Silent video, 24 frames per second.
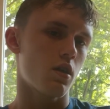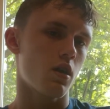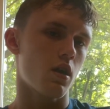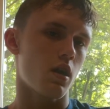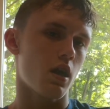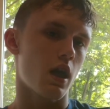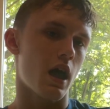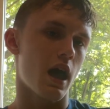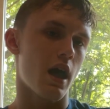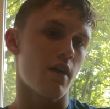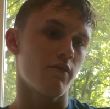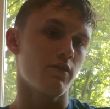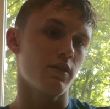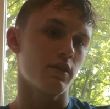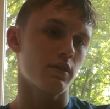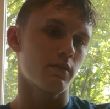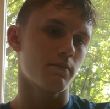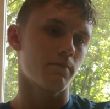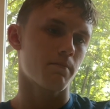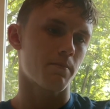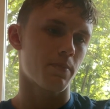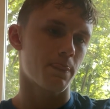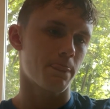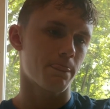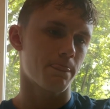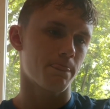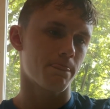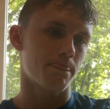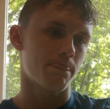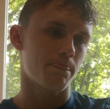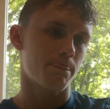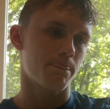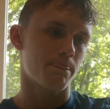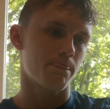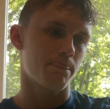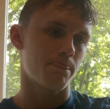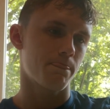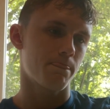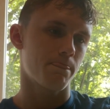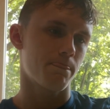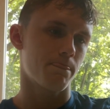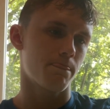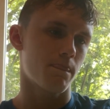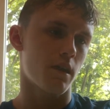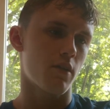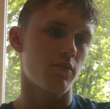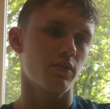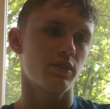having
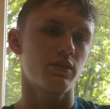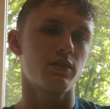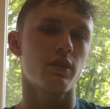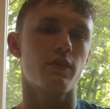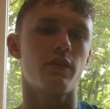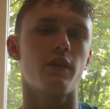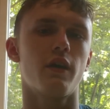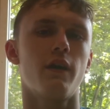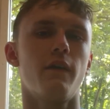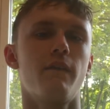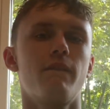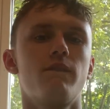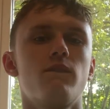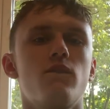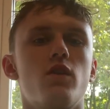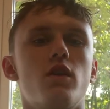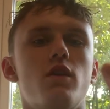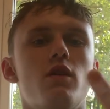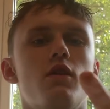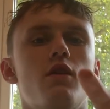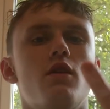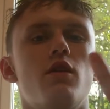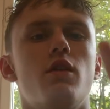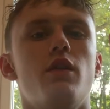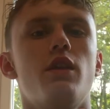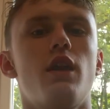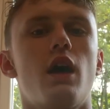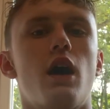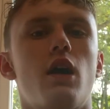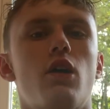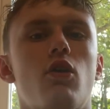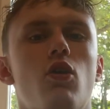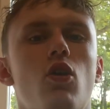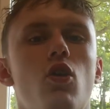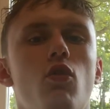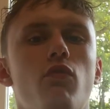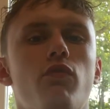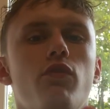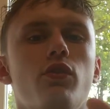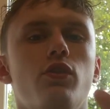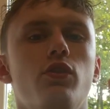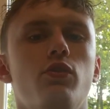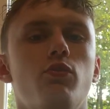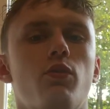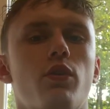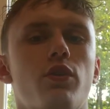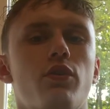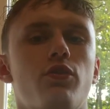said that, now hopefully
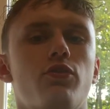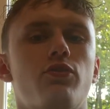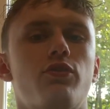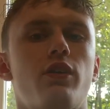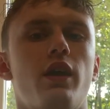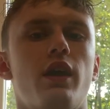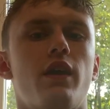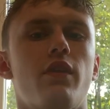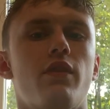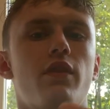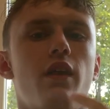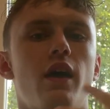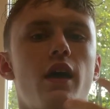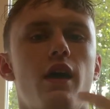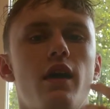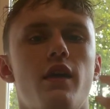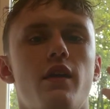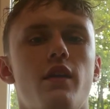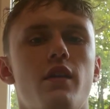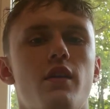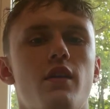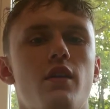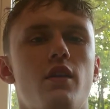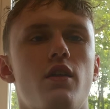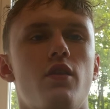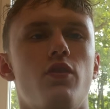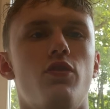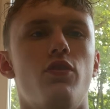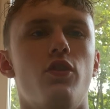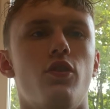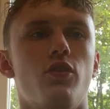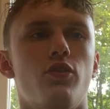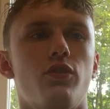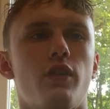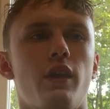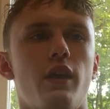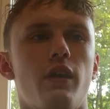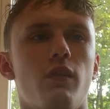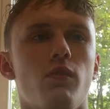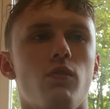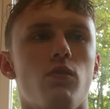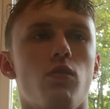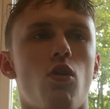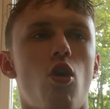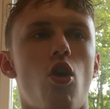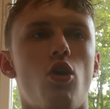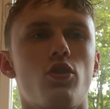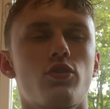you understand that there's a
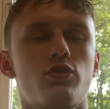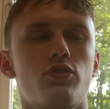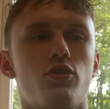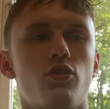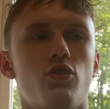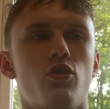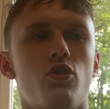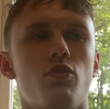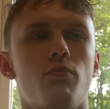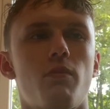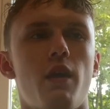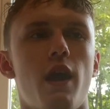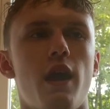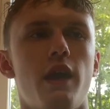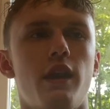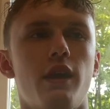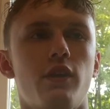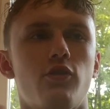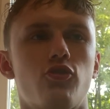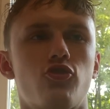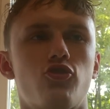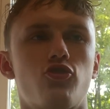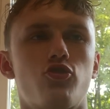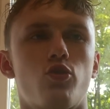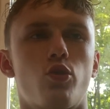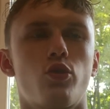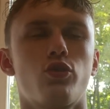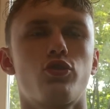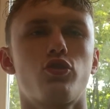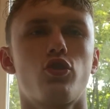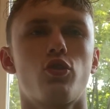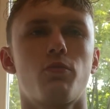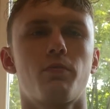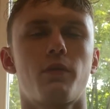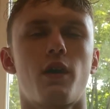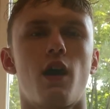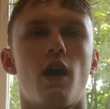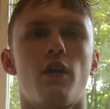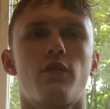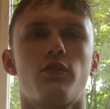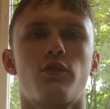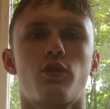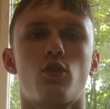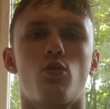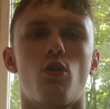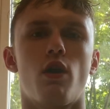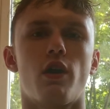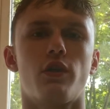long-term and a short-term
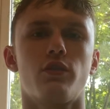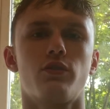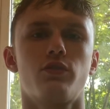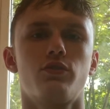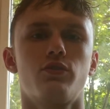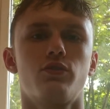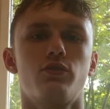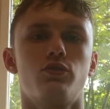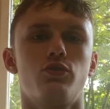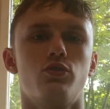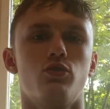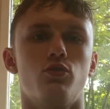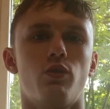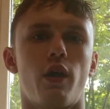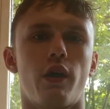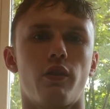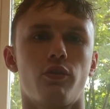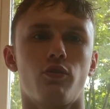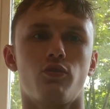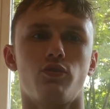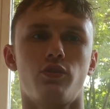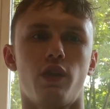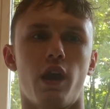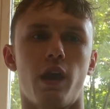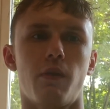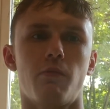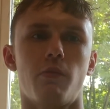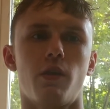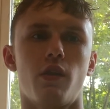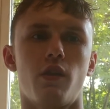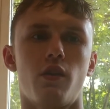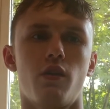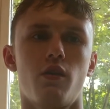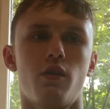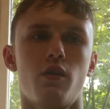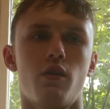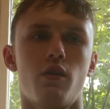consequence to entertainment,